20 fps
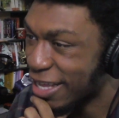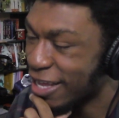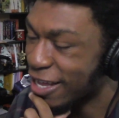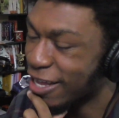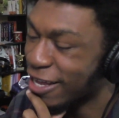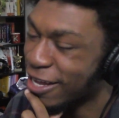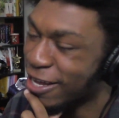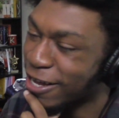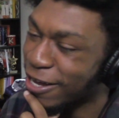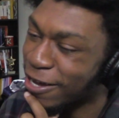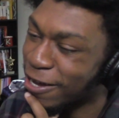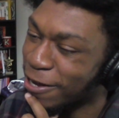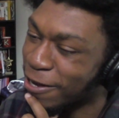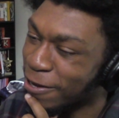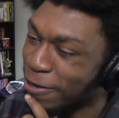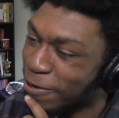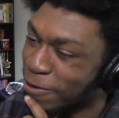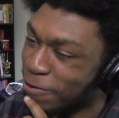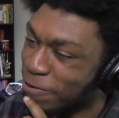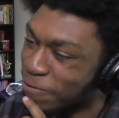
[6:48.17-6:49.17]

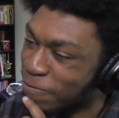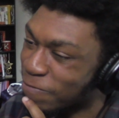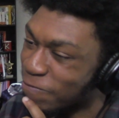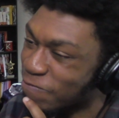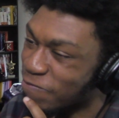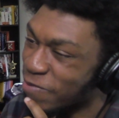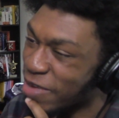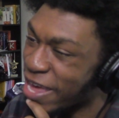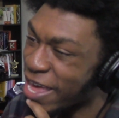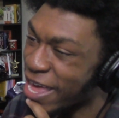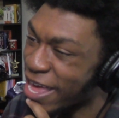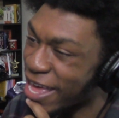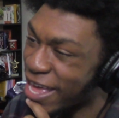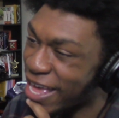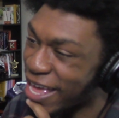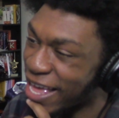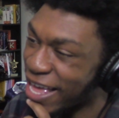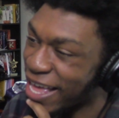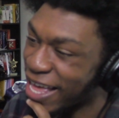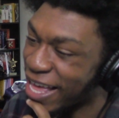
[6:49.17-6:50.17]
Oh
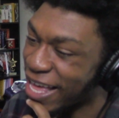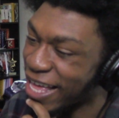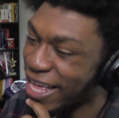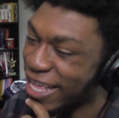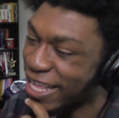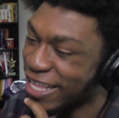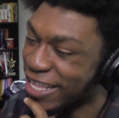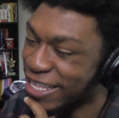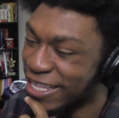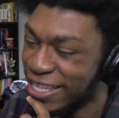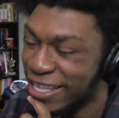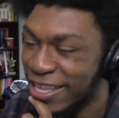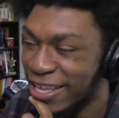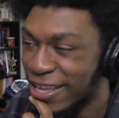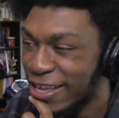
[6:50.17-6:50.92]
man.